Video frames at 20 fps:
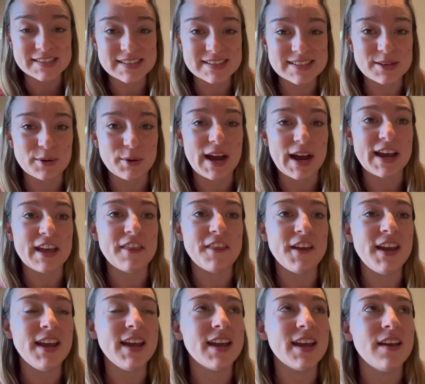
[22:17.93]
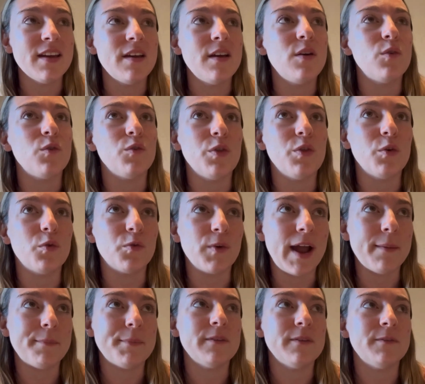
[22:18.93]
So I think the
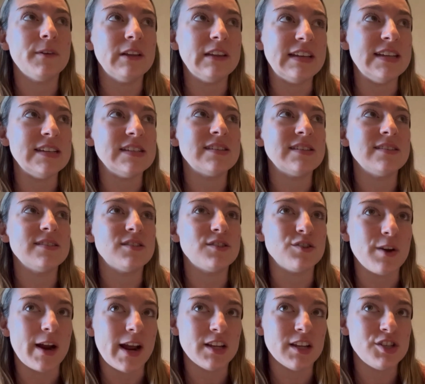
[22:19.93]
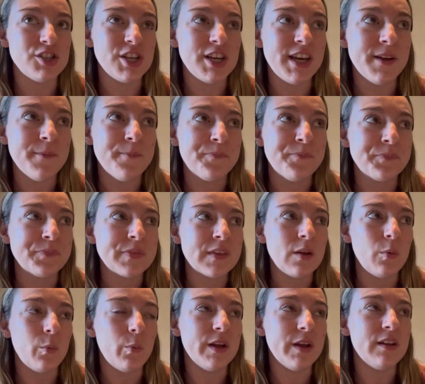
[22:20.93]
rapid release strategy
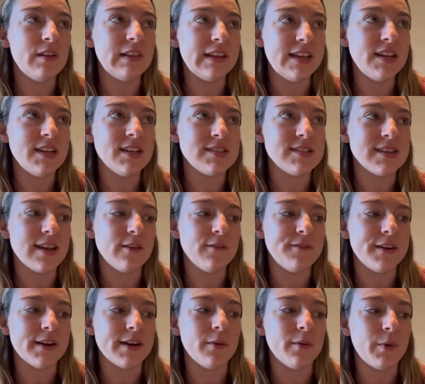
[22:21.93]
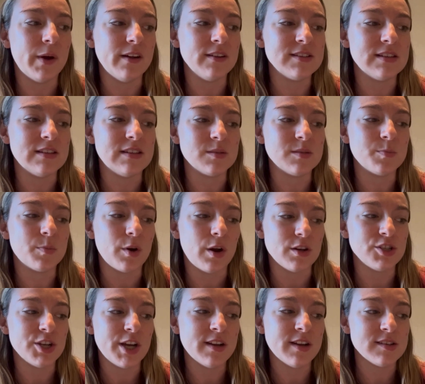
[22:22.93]
will lend itself very well to this
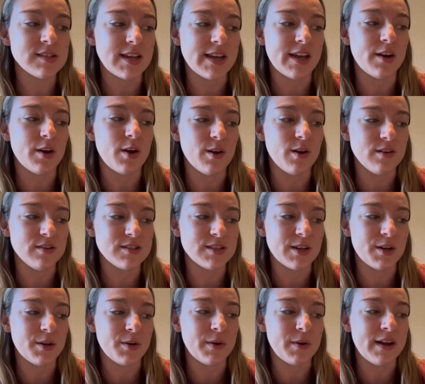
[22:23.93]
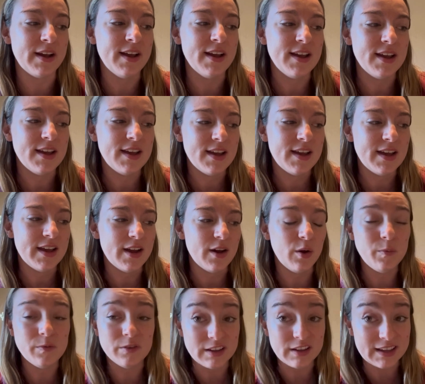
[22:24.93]
project and also
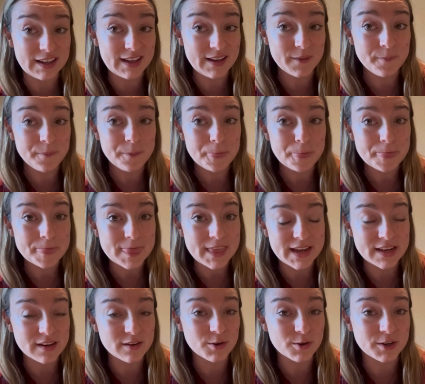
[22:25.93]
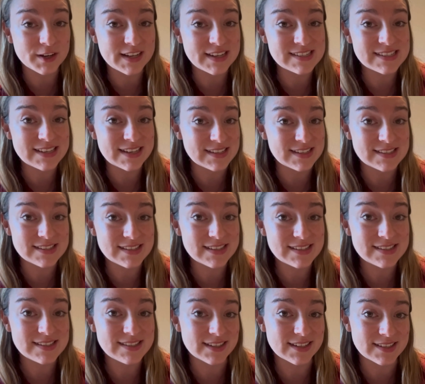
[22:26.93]
hopefully increase its
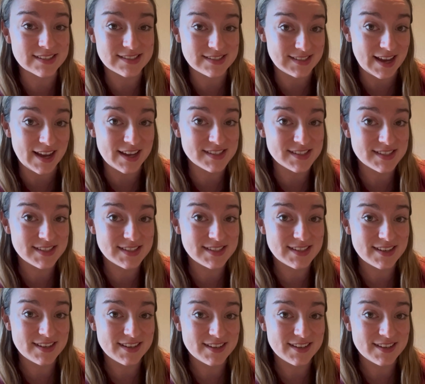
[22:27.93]
success.